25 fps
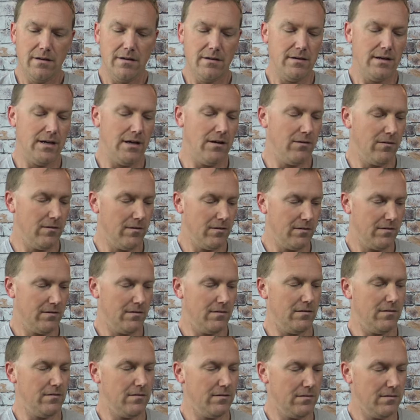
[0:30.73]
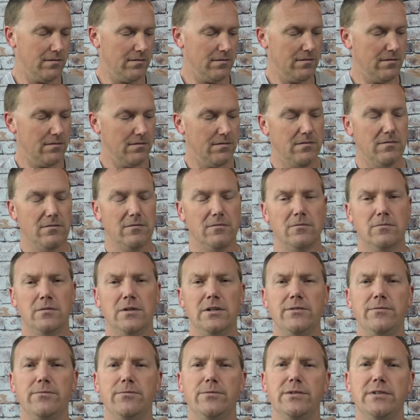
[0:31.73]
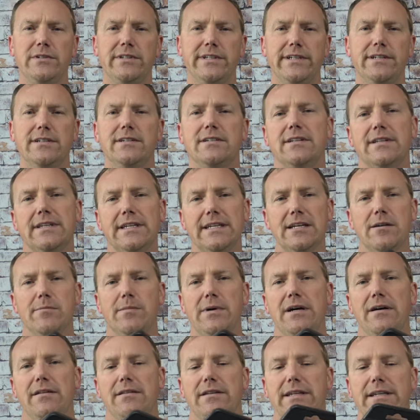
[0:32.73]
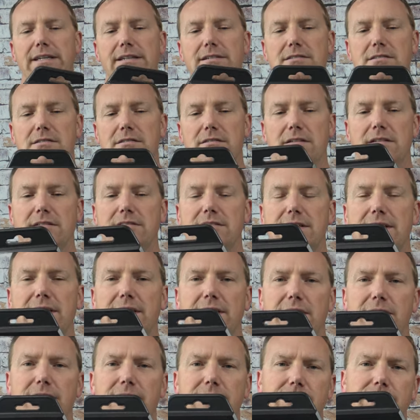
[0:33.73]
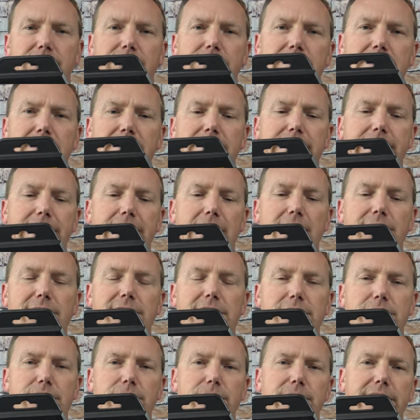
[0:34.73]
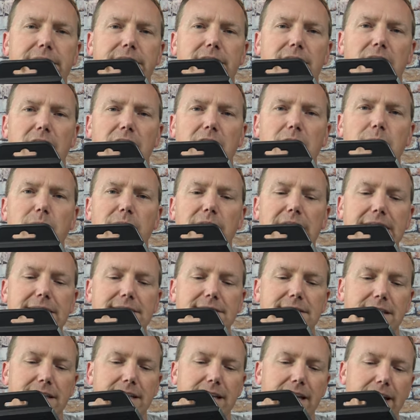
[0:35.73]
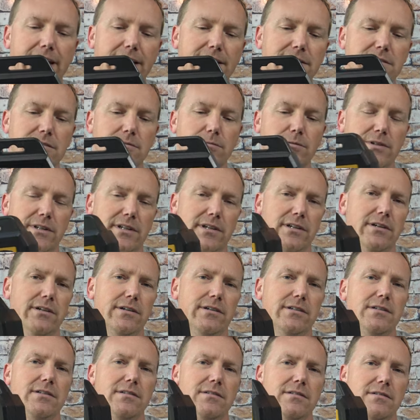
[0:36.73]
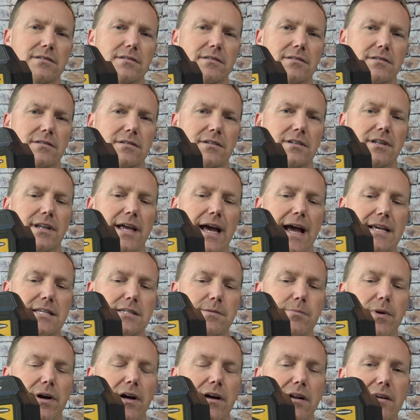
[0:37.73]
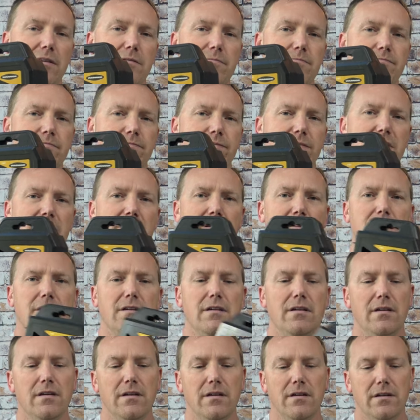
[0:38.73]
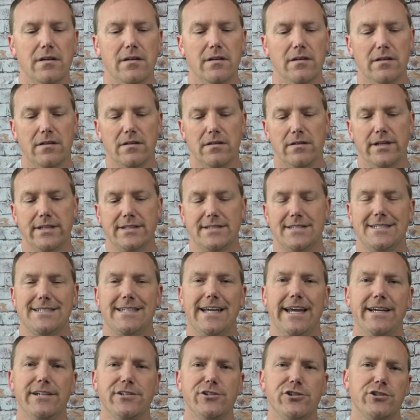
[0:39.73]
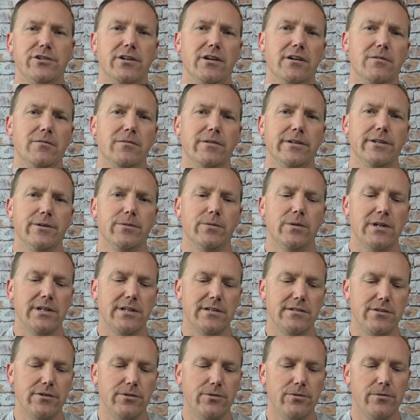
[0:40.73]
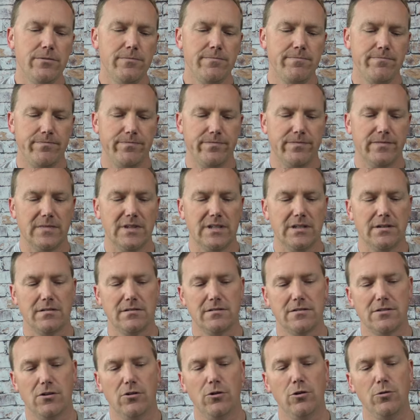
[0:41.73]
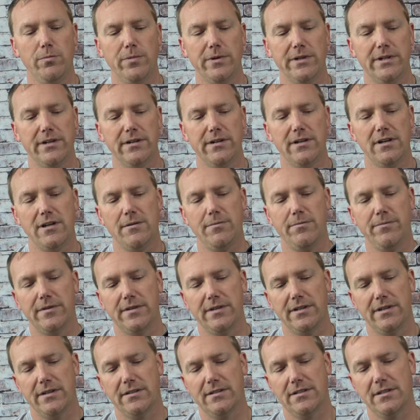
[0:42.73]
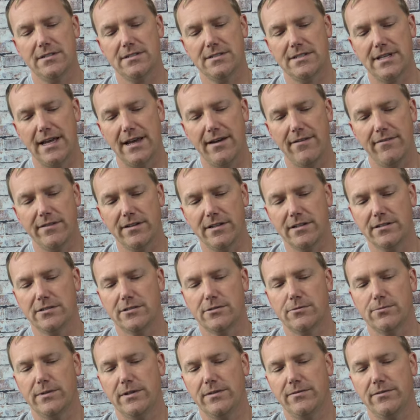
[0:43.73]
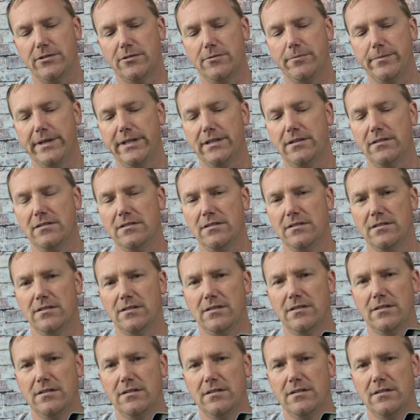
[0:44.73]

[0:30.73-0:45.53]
Now, one really good thing about these, it's got a very heavy duty hard plastic case with a good clasp on it. It stays shut when you want it to. To open it up, it does have this swivel middle.